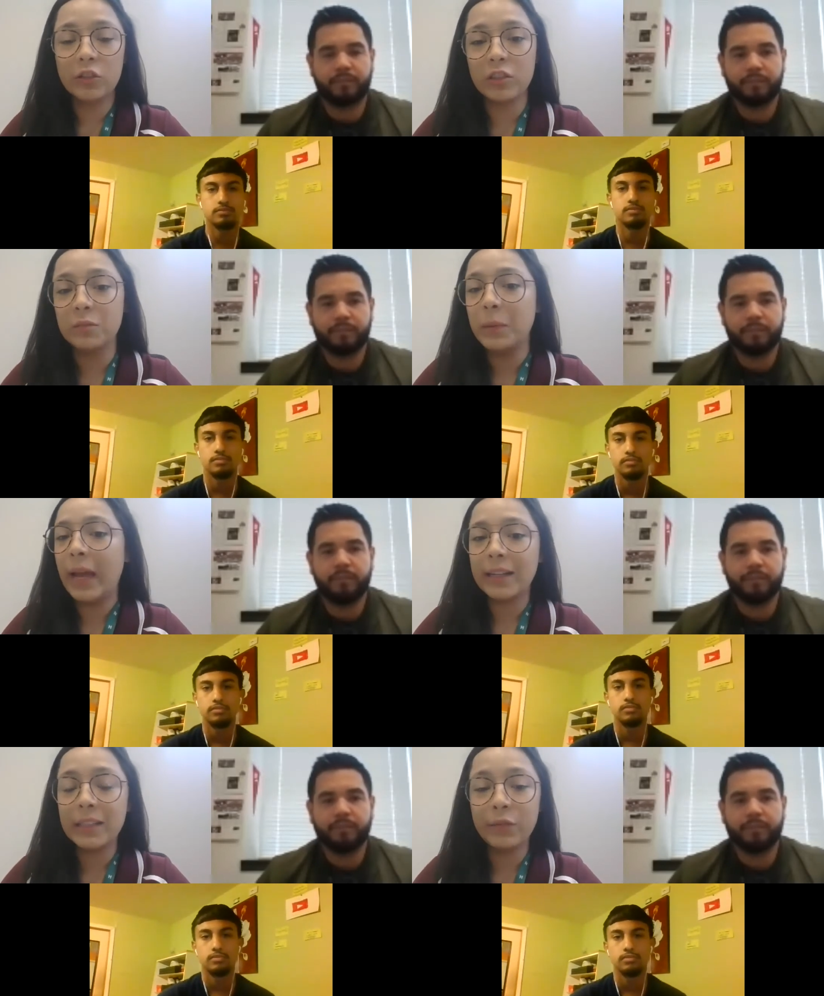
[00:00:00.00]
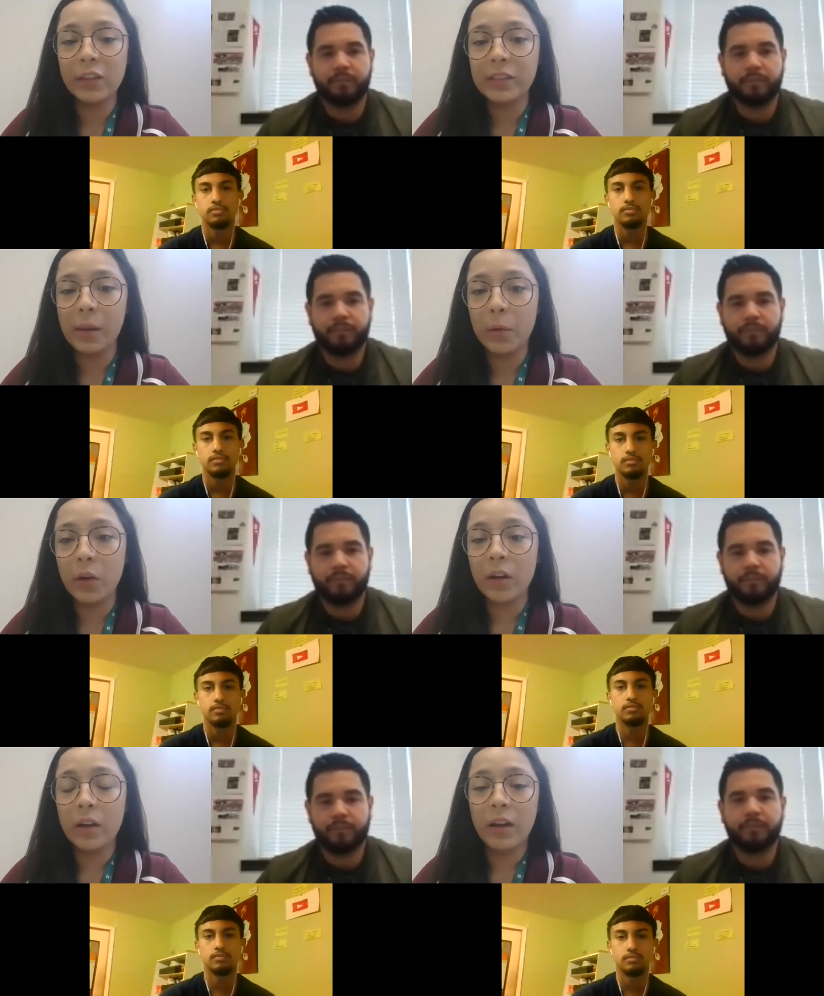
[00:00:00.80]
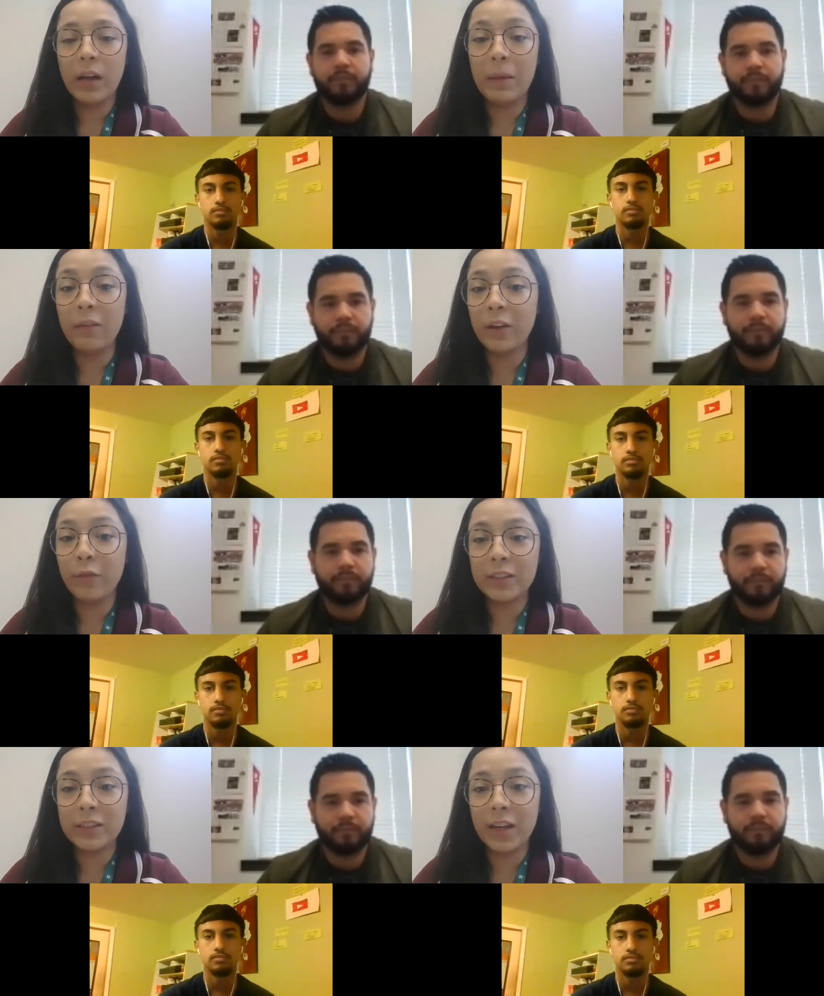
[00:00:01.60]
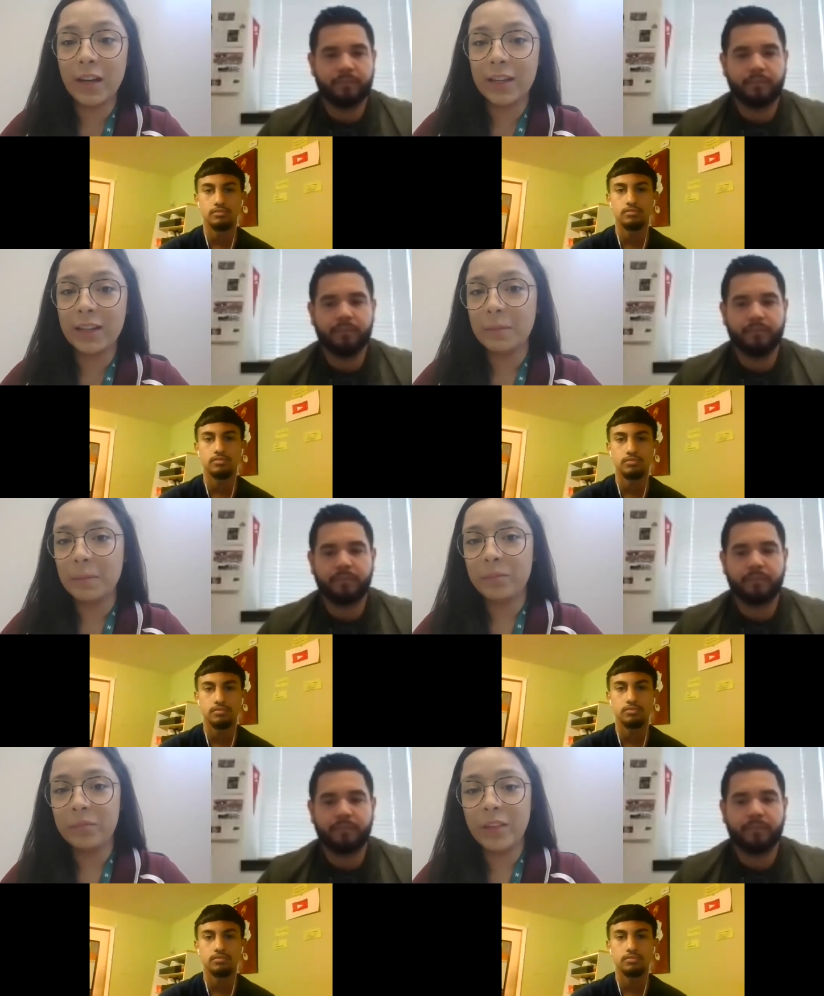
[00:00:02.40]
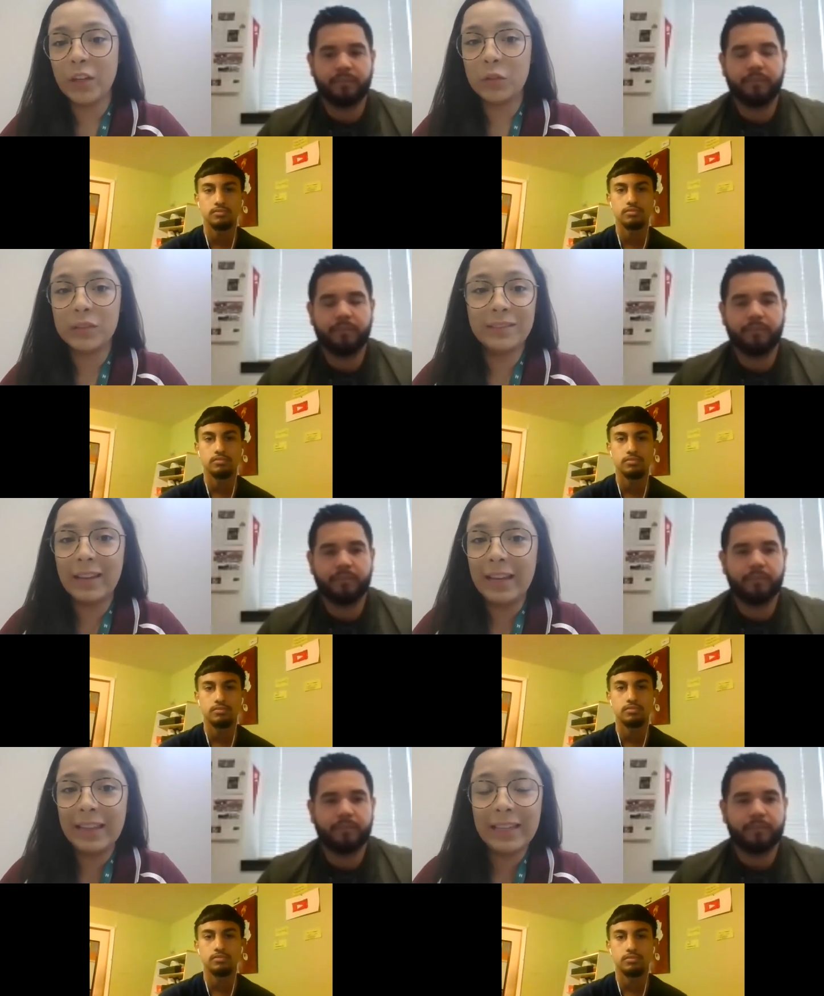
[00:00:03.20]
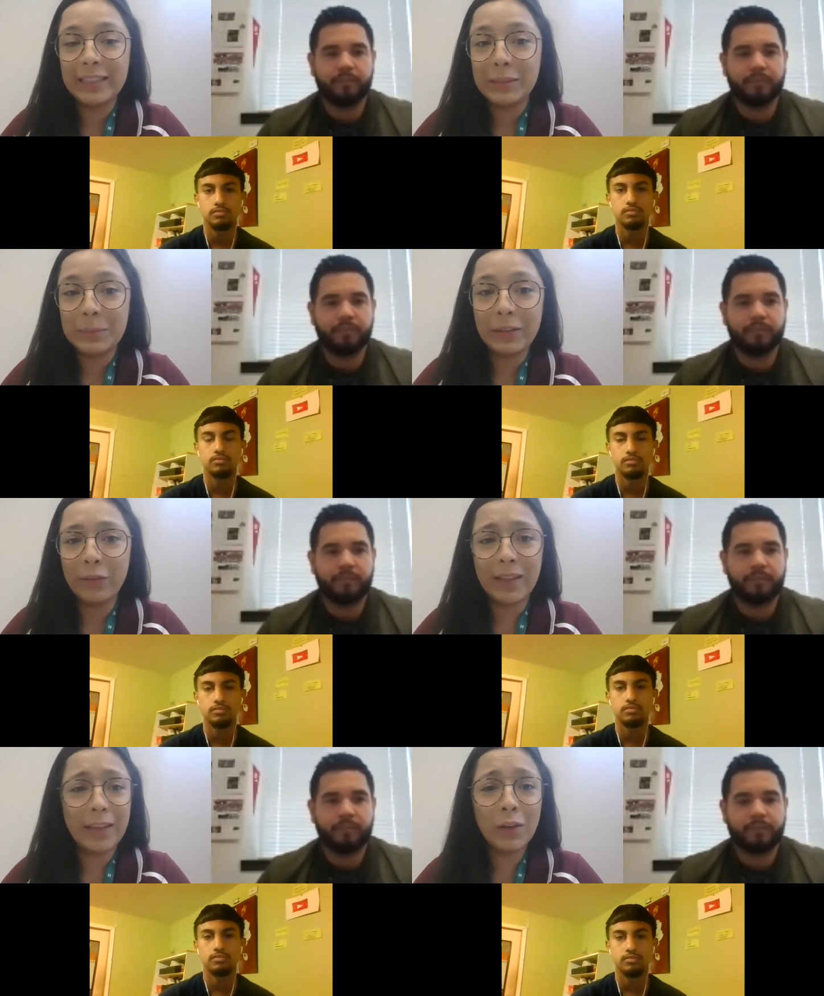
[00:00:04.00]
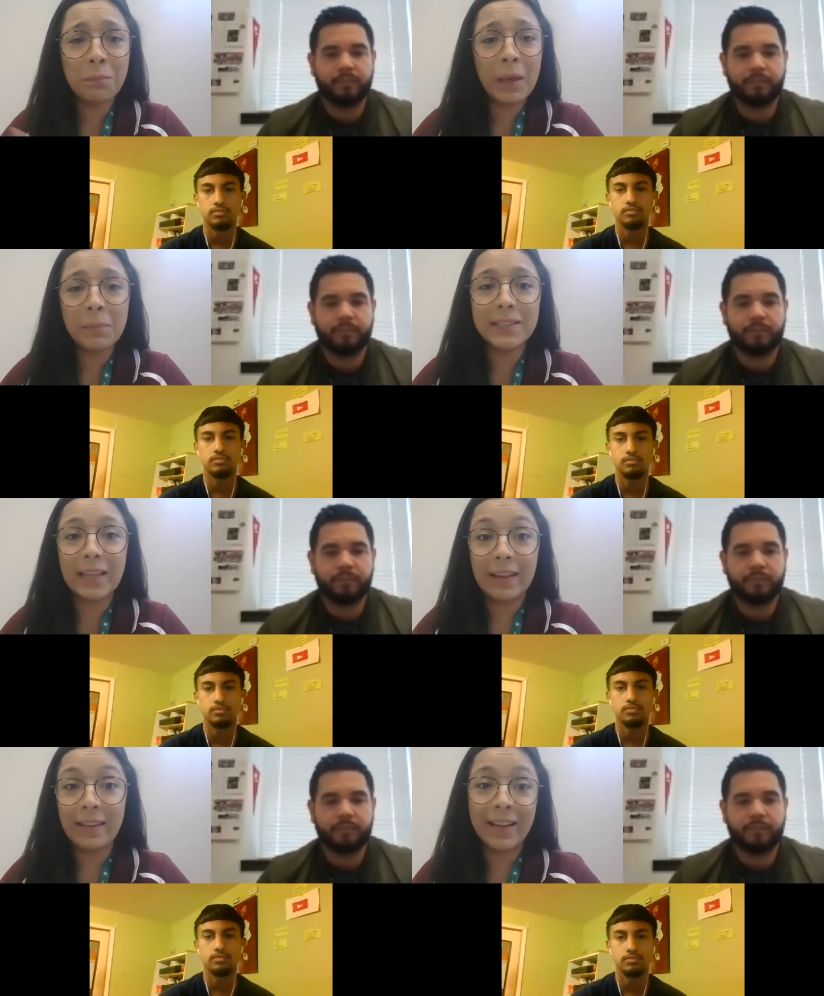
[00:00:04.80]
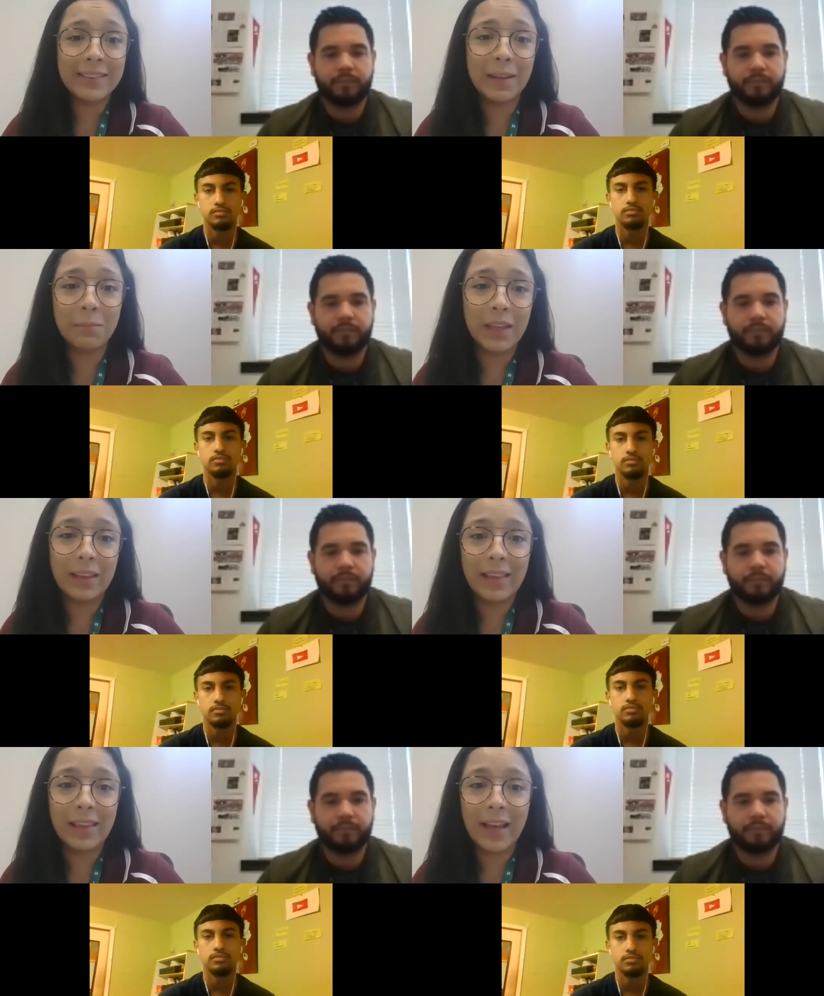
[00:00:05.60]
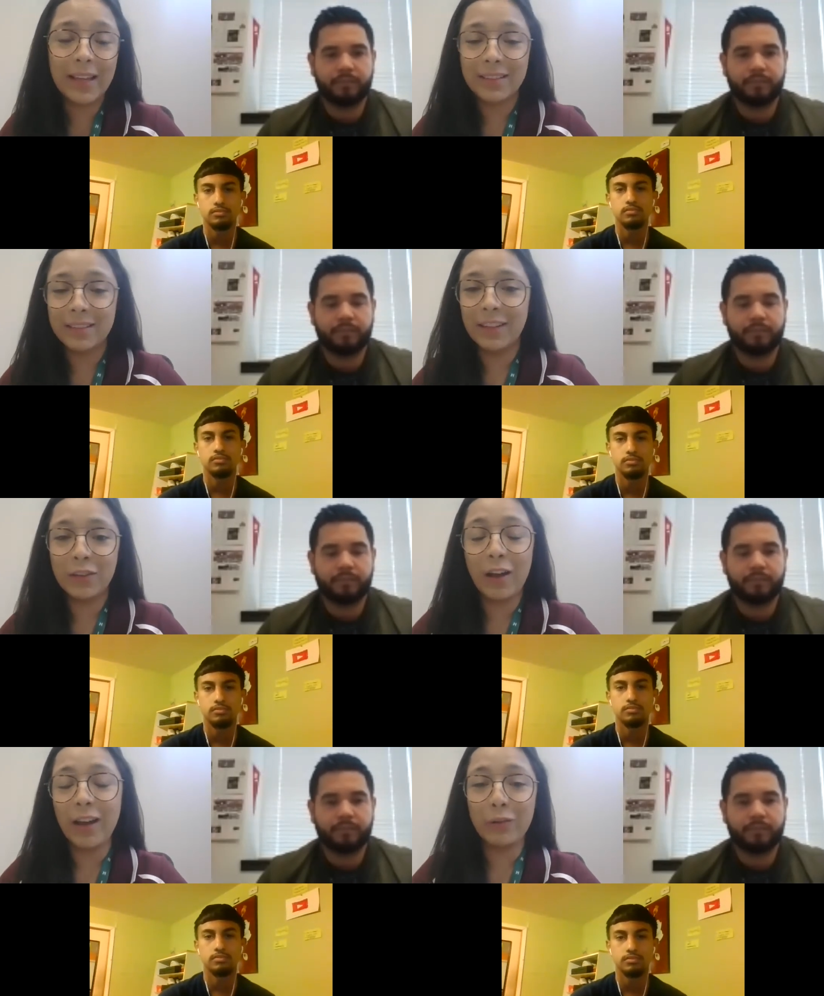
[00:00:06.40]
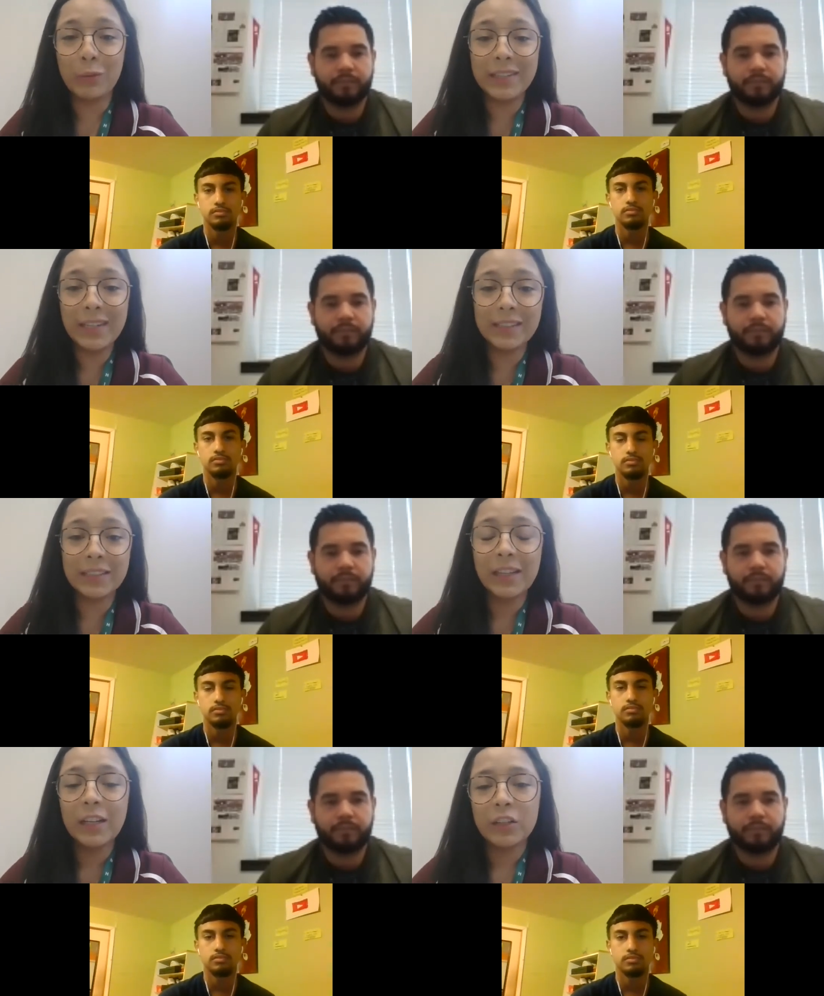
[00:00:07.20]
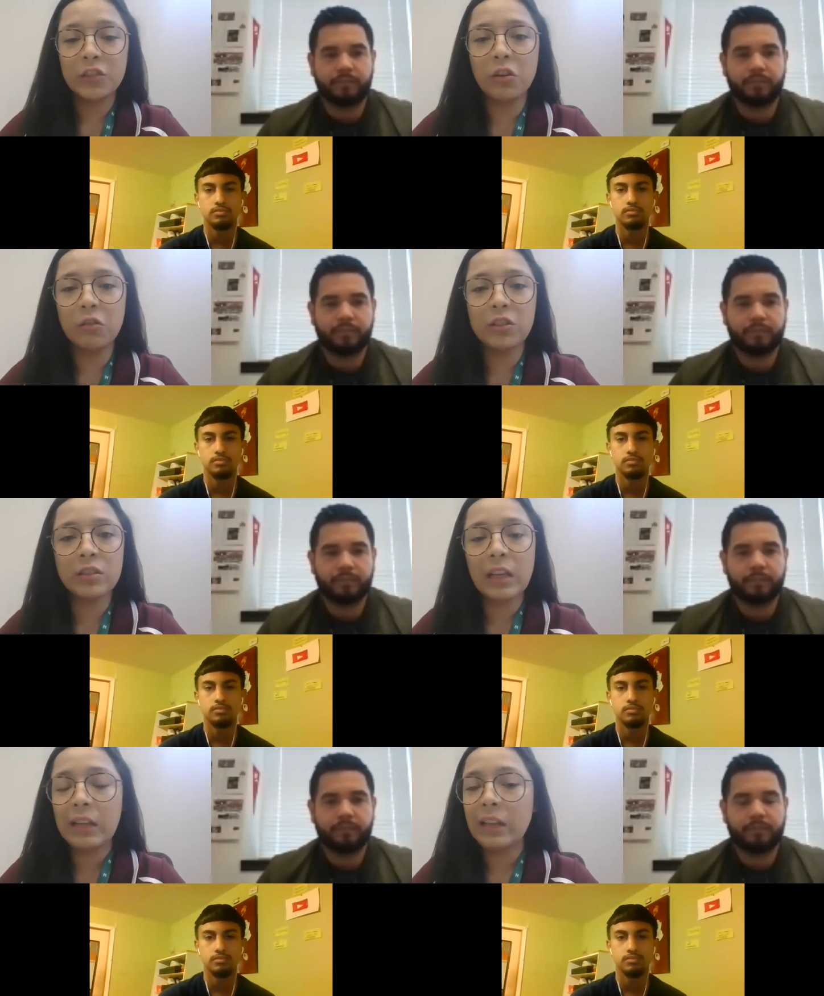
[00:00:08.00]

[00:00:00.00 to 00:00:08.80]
Speaker 1: Just be active in the summer. Um, even if it's not, you know, anything specifically, you can babysit. And that's something that, you know, not everyone does. So it's just like